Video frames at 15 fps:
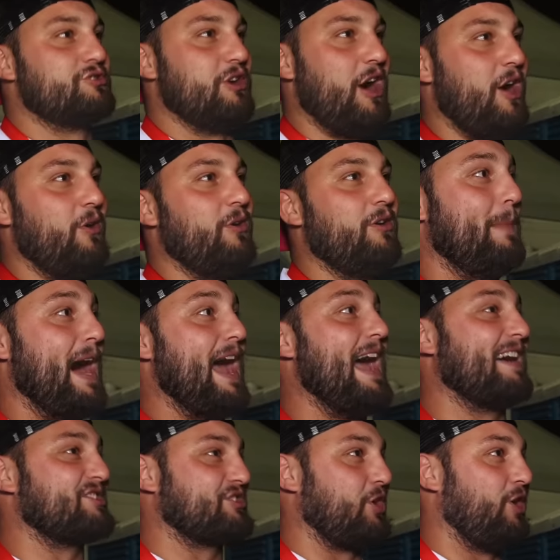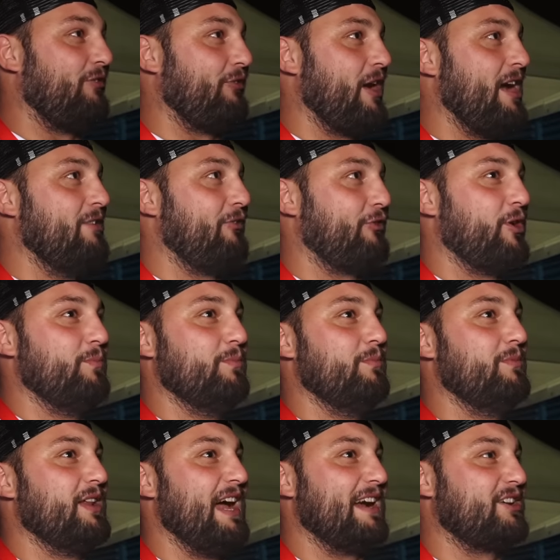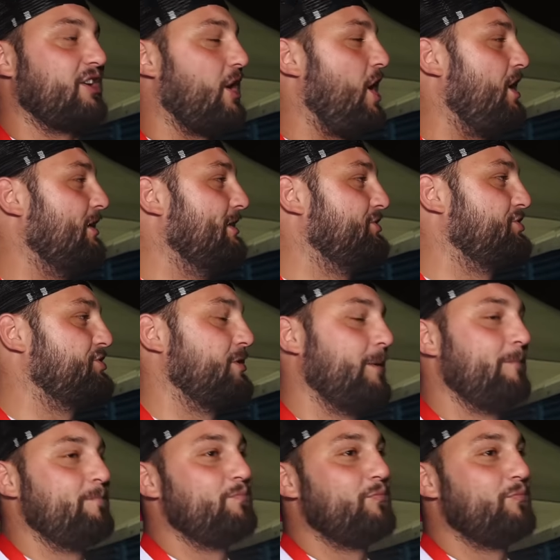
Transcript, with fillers: So my ex-girlfriend from like college. Yeah.